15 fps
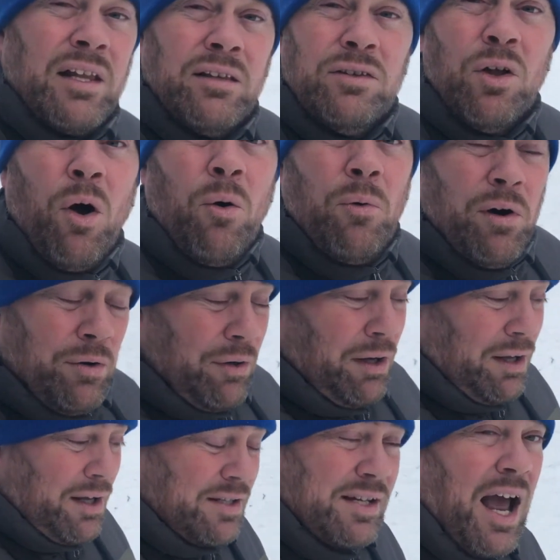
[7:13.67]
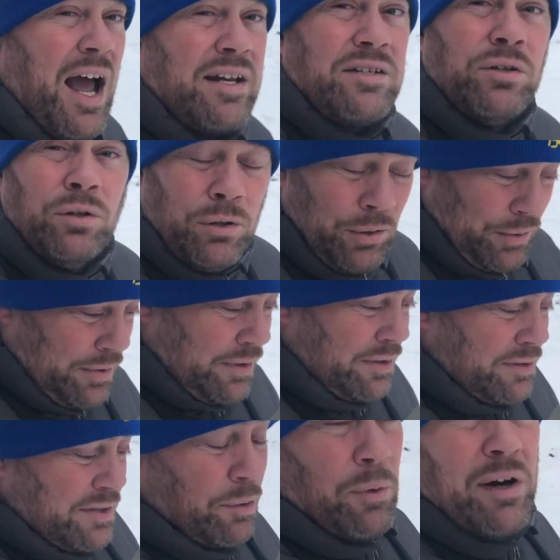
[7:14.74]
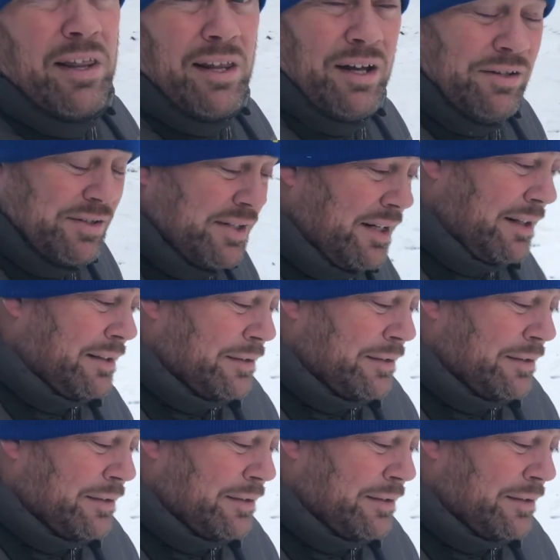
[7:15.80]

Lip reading: not world class at all. So one of those,